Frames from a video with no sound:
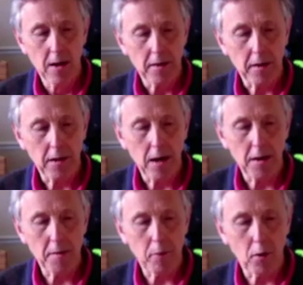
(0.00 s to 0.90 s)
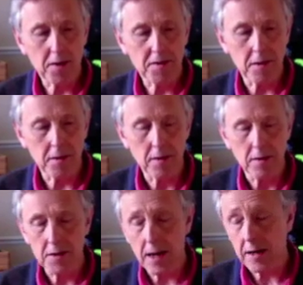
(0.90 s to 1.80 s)
the Gerda Boysen
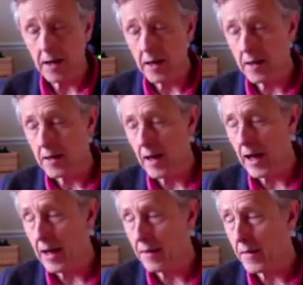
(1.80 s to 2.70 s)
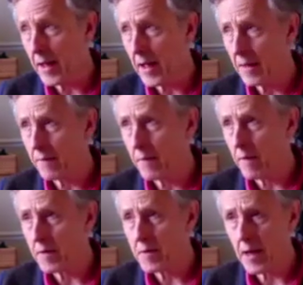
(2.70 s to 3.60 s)
technique, and they have
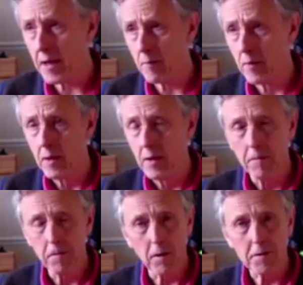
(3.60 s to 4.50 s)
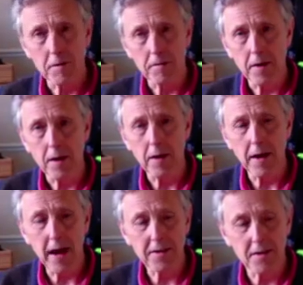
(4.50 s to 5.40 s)
the same philosophy and
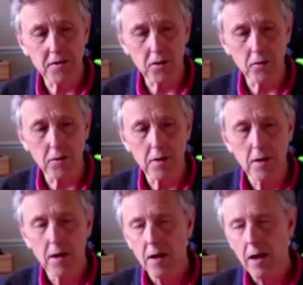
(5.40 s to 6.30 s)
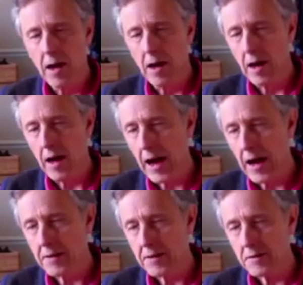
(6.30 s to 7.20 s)
attitude
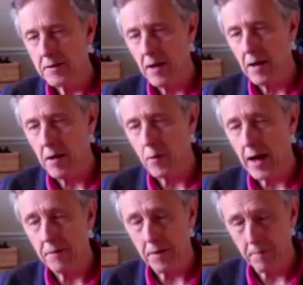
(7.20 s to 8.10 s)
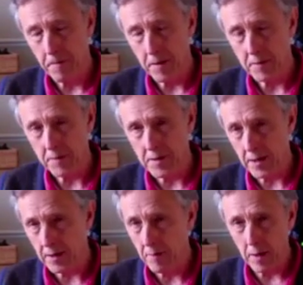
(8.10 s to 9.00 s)
as we have in
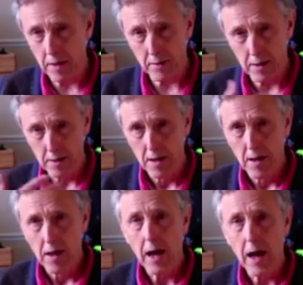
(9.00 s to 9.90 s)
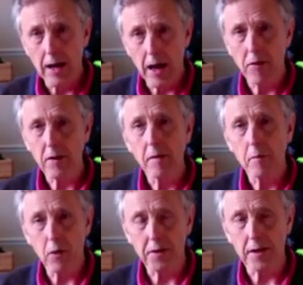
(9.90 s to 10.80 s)
focusing, about allowing the
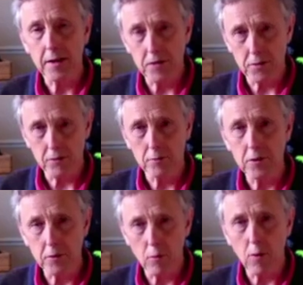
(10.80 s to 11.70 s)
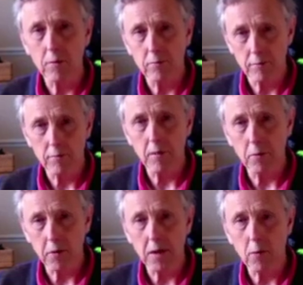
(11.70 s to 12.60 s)
body to do what the
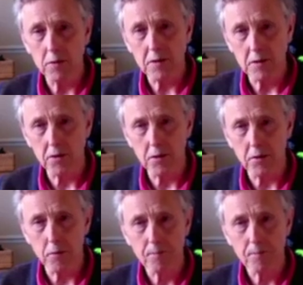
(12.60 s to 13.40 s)
body wants to do.